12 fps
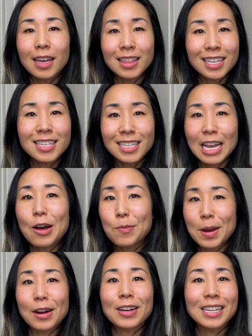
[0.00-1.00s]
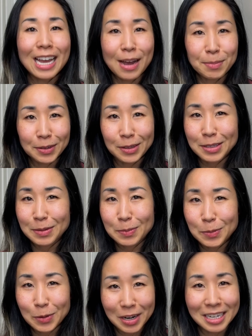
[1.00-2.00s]
And this is how American
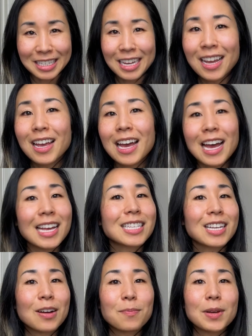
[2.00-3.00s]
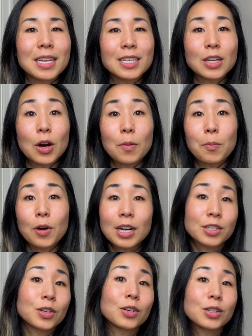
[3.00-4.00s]
capitalism works. As companies are
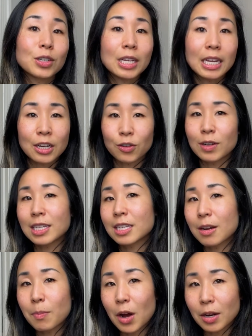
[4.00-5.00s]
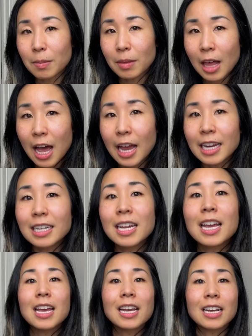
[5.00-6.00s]
pressured to increase their bottom line,
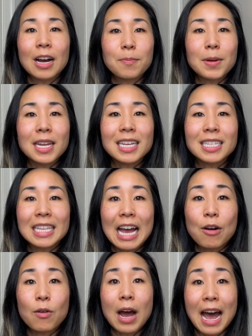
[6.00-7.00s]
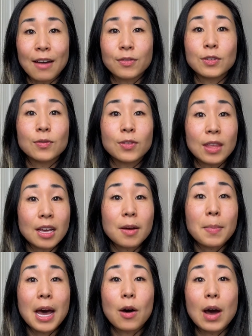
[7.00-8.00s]
companies now have to think
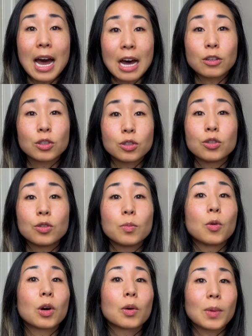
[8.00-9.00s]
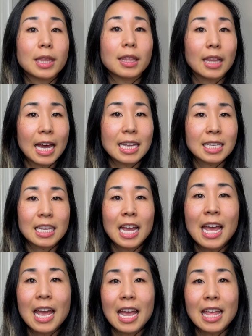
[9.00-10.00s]
about how to do more with less.
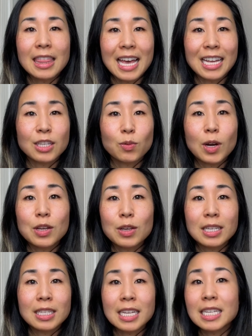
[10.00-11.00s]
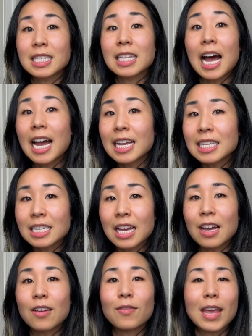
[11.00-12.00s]
And that's where you can see signs
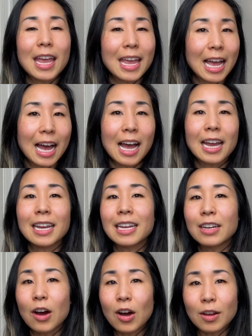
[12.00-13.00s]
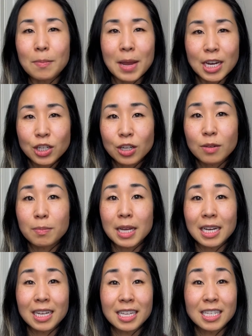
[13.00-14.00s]
of A I and automation,
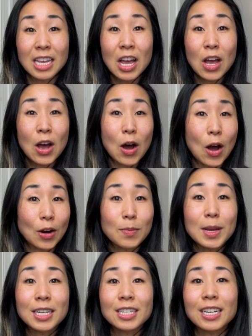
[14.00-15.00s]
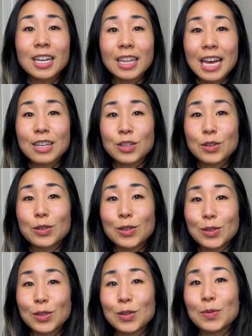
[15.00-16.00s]
because automation allows you
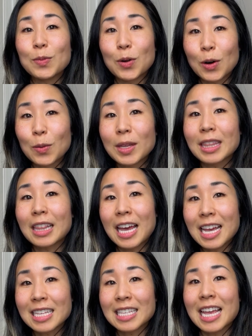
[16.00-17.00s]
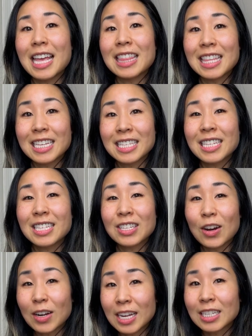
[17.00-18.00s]
to do more with less, and this is
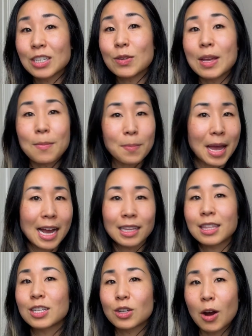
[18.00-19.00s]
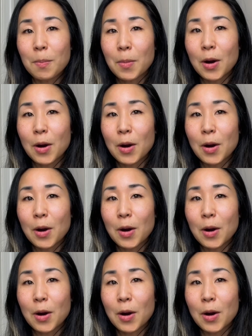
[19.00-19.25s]
starting to impact the job